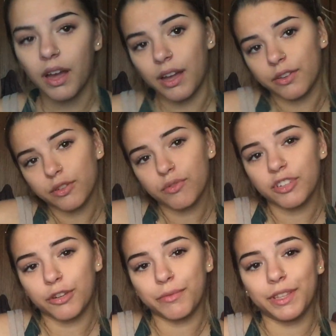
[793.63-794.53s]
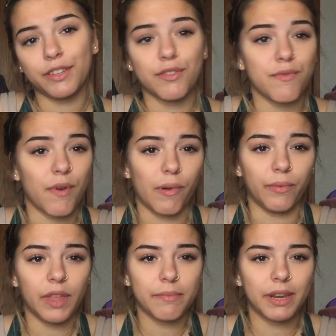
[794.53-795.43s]
I also genuinely don't
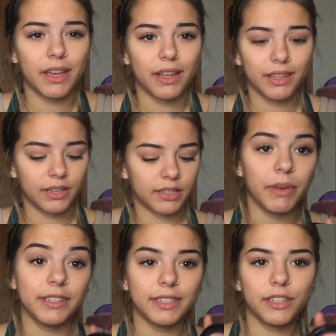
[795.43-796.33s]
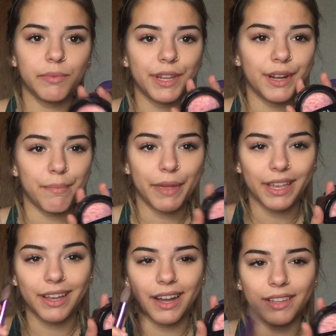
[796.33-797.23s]
own that many highlights, but since we did a
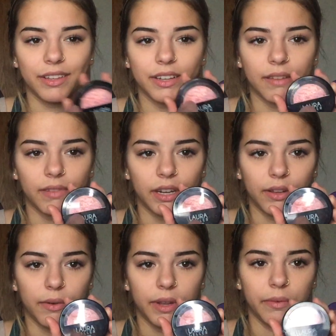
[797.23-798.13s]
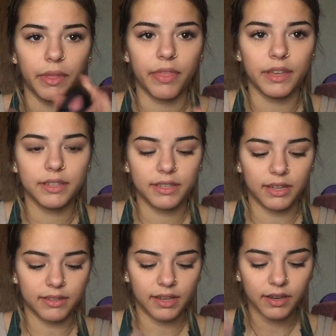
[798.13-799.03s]
pink eye look, I'm gonna go in with this.
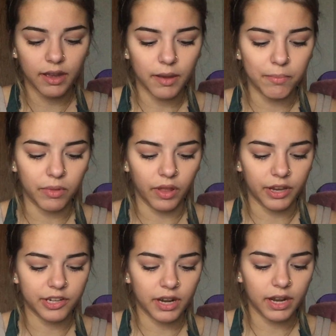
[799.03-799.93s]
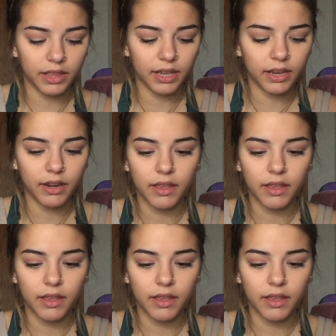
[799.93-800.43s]
It's like a blush highlight.